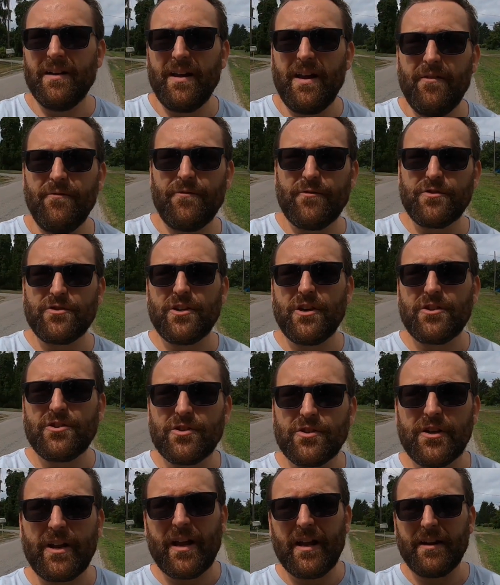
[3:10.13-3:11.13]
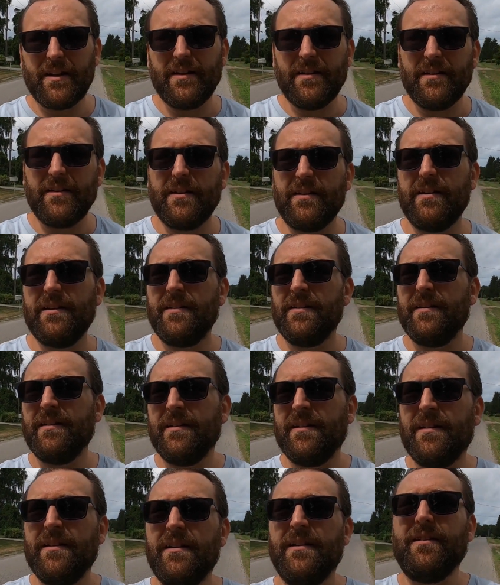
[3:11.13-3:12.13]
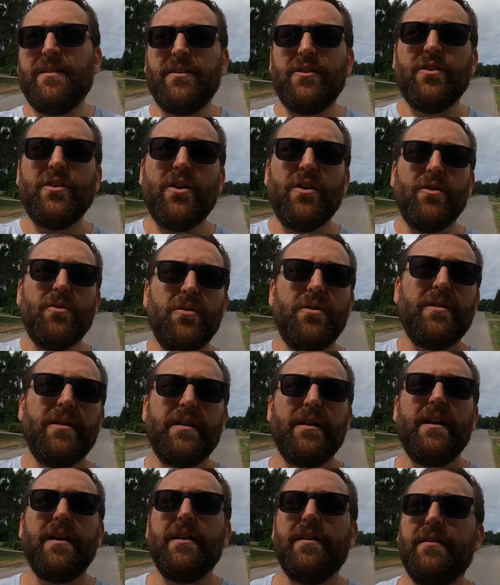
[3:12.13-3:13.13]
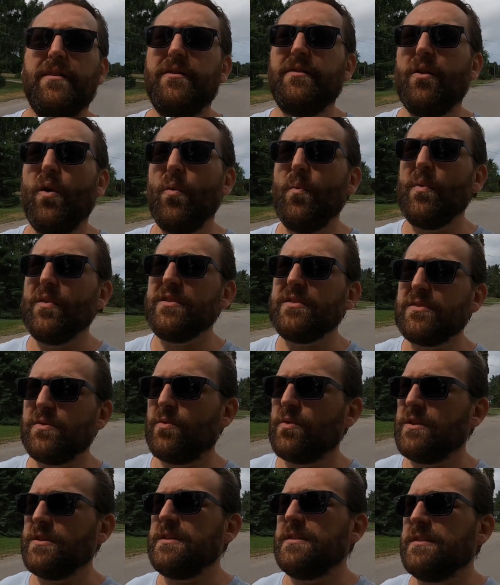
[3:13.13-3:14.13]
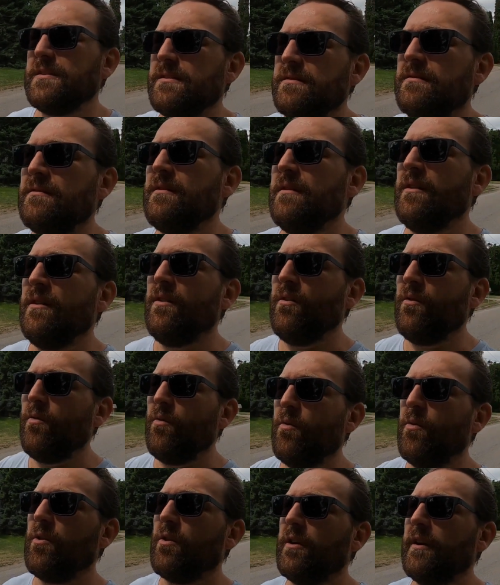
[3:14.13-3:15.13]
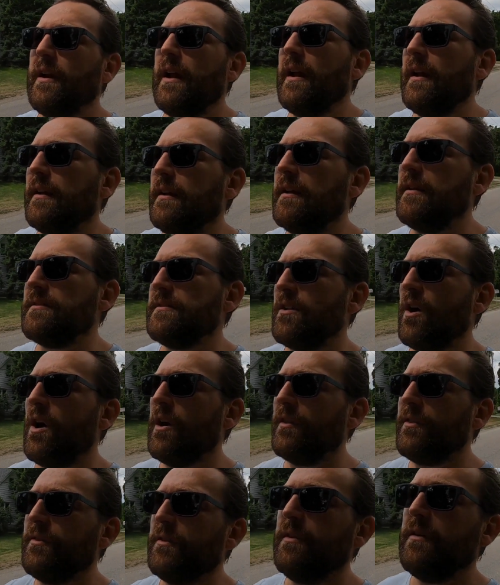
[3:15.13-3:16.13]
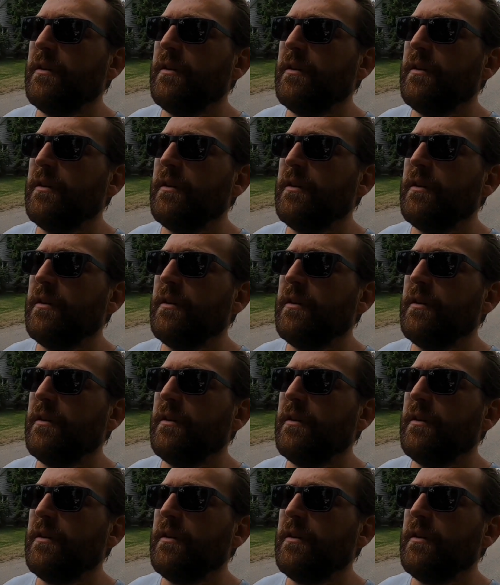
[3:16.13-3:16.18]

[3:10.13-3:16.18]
infrastructure that, you know, is open source, or that is not